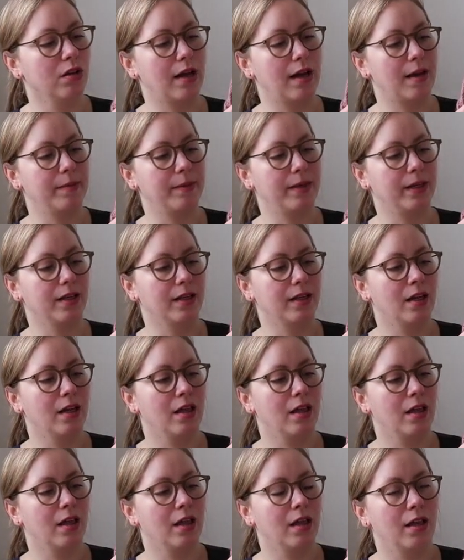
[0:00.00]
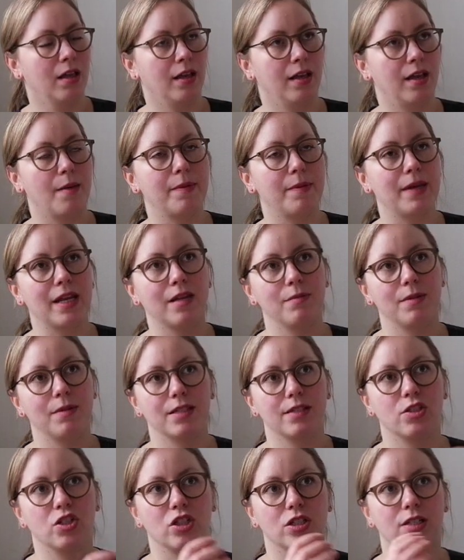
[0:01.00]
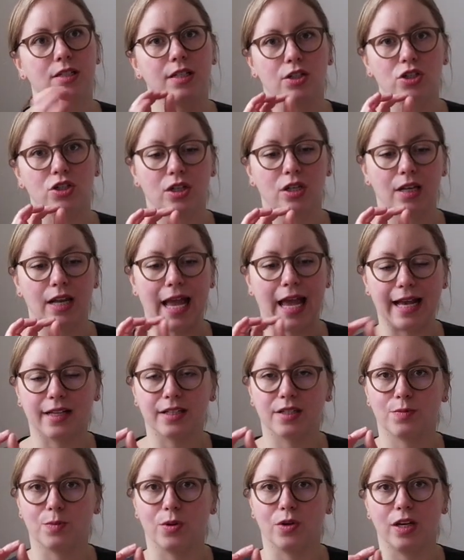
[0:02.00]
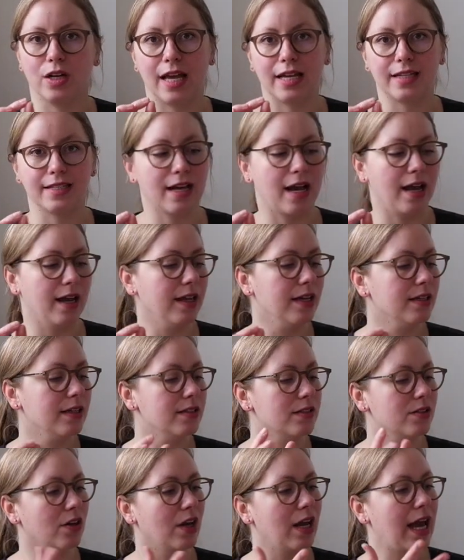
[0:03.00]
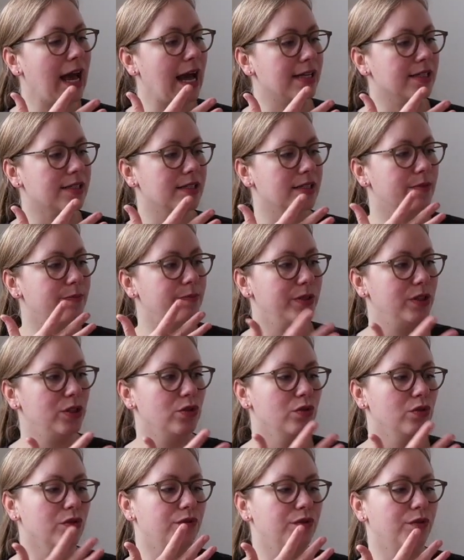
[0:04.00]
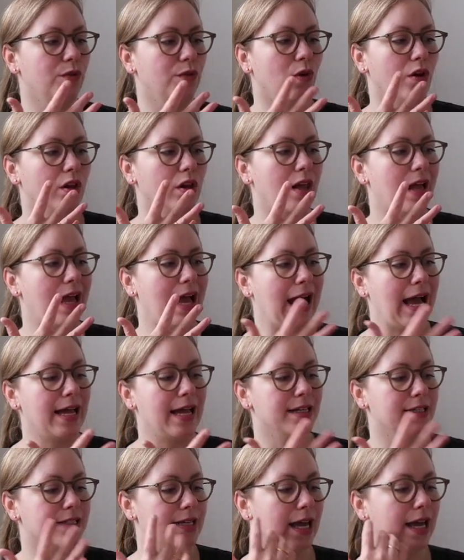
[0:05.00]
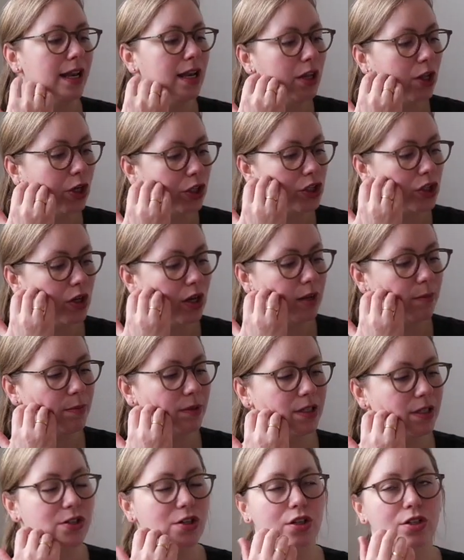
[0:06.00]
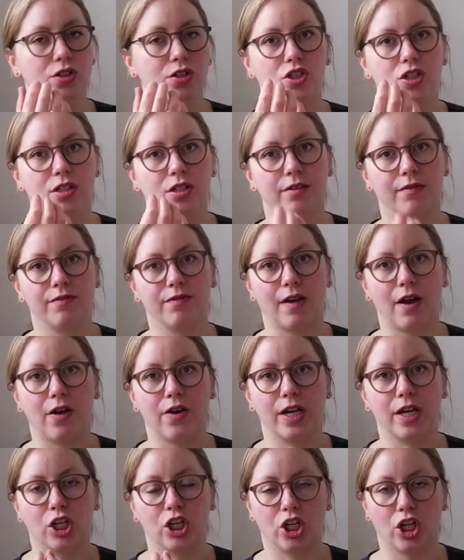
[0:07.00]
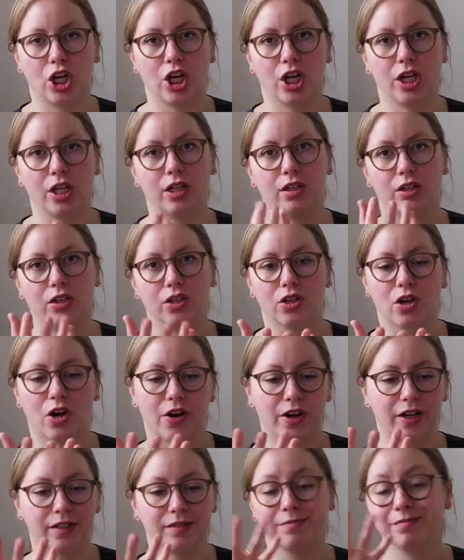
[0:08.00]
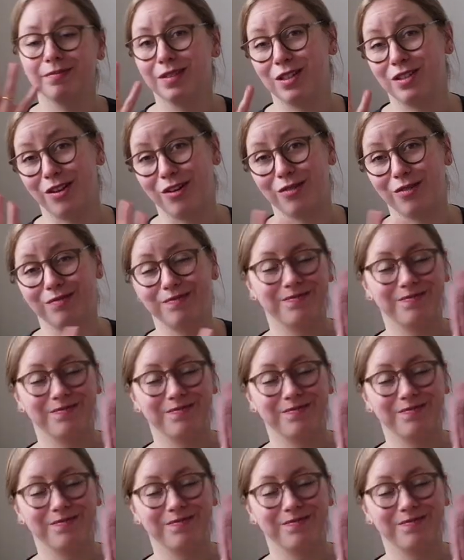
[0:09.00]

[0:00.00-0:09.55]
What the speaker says: La Bien-Aimée is just such an expert at dyeing, so it has this beautiful hand-dyed look to it, but it's also just a very good yarn. So,